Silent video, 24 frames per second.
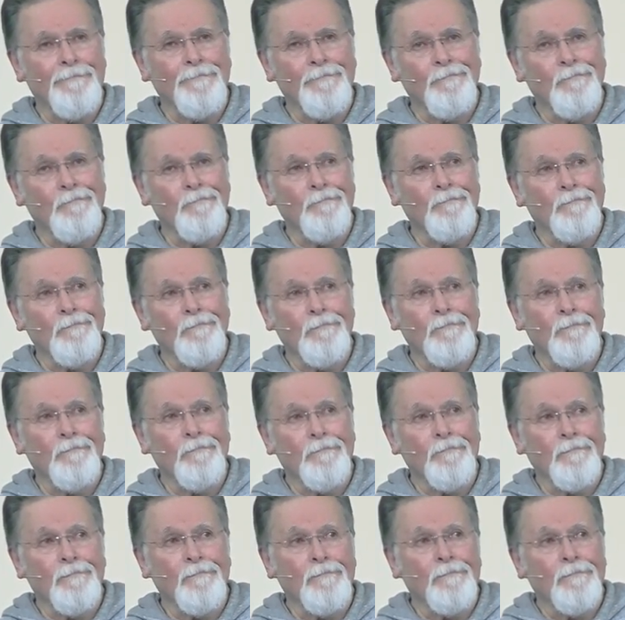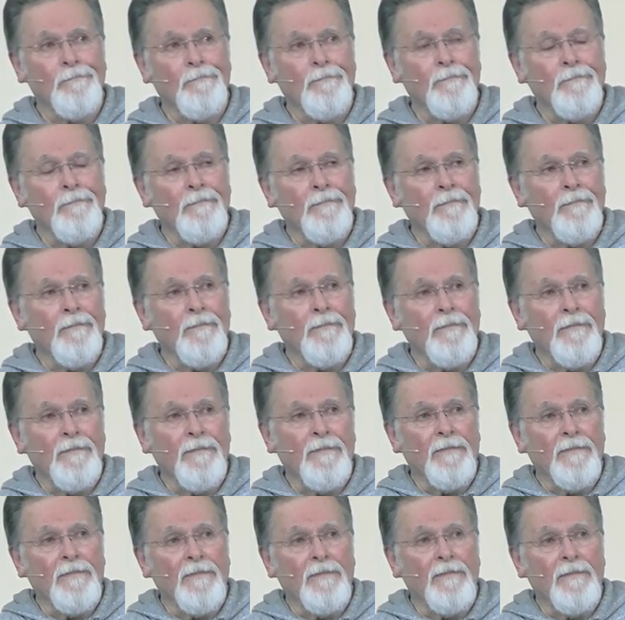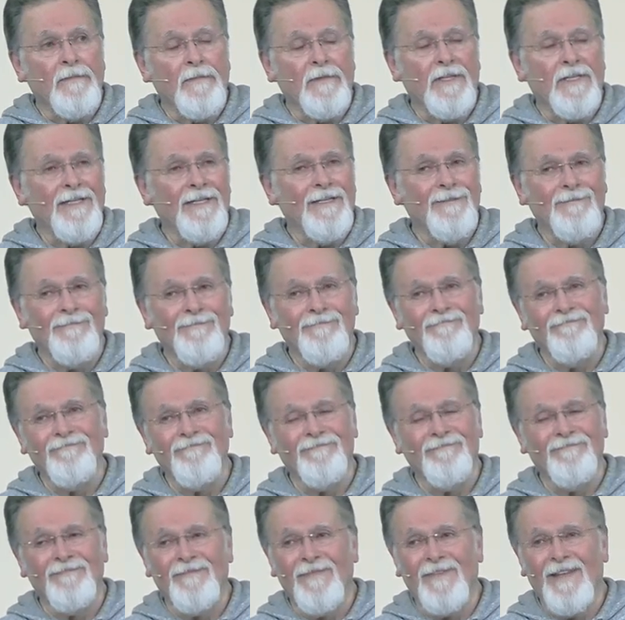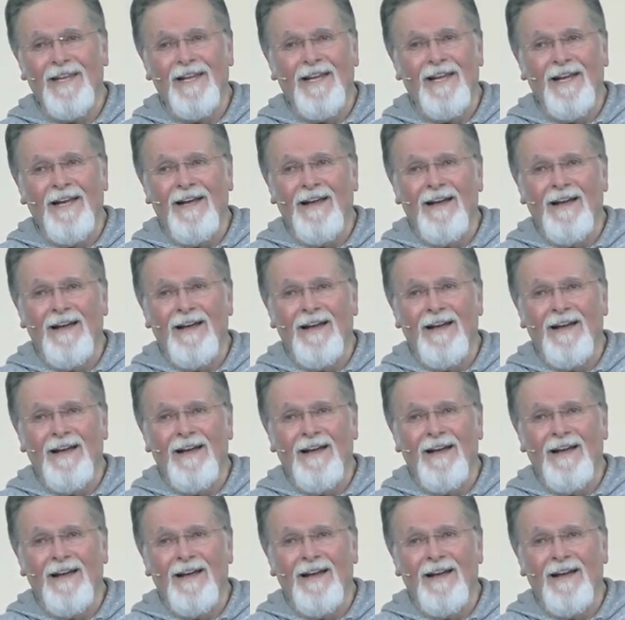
Nothing is said.